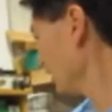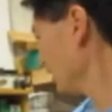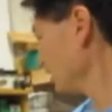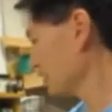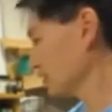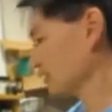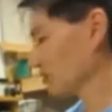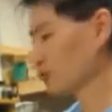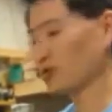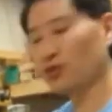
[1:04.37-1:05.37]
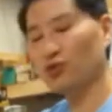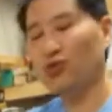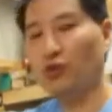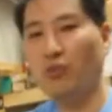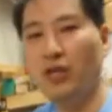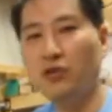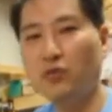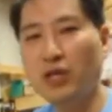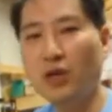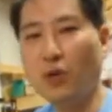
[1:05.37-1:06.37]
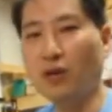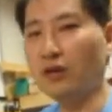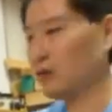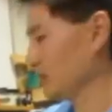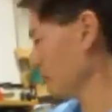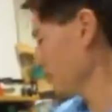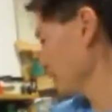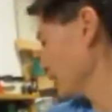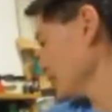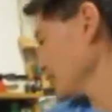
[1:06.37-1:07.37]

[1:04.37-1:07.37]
is there's just too much recoil. I mean,